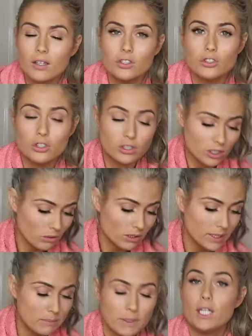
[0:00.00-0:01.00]
You should
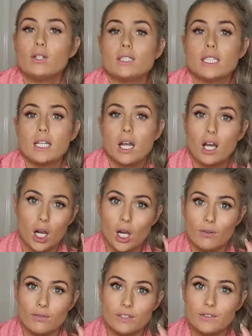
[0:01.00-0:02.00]
totally be using
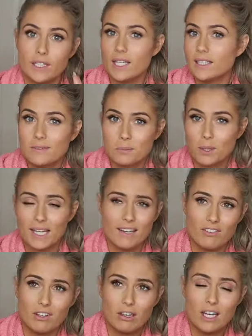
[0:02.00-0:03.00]
gloves for this, but I
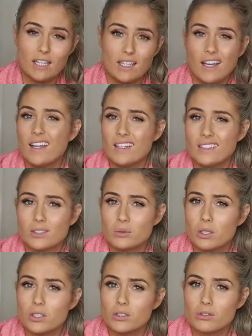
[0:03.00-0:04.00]
haven't got any and it just
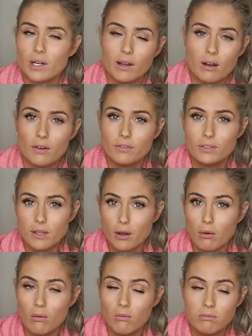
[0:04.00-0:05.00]
washes straight off,
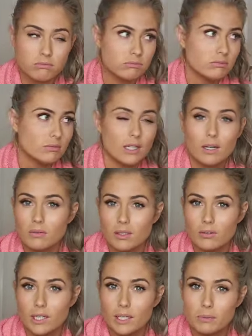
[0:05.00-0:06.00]
so I'm
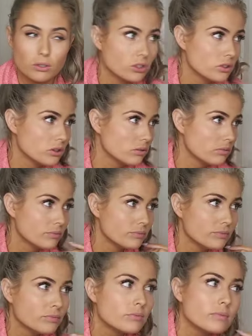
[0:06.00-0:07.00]
not really pushed.
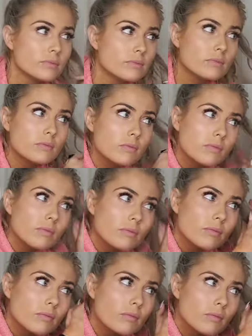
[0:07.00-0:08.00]

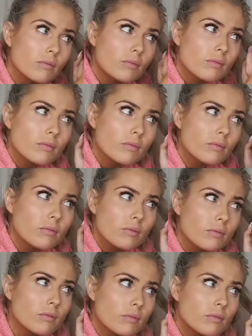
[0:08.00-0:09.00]
Hello,
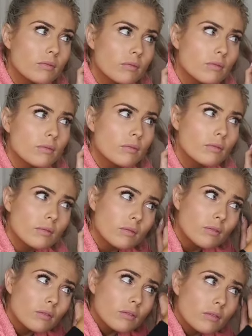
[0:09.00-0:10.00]
and I'm feeling
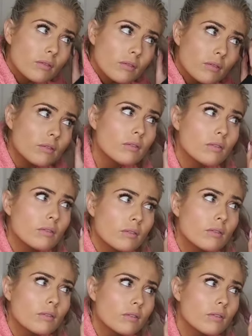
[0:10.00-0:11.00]
dry. It's
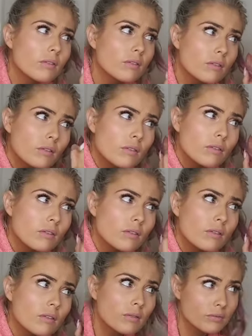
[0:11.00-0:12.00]
not with the
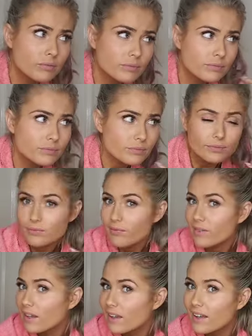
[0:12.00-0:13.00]
sunny sky.
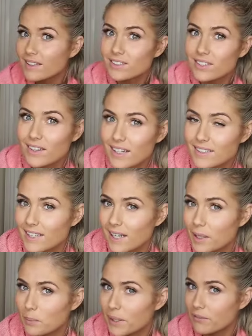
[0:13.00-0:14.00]
There's a
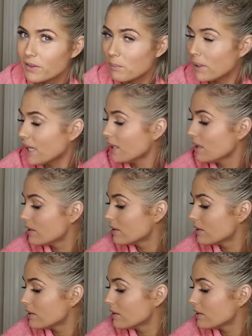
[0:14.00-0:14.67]
little bit of the pink.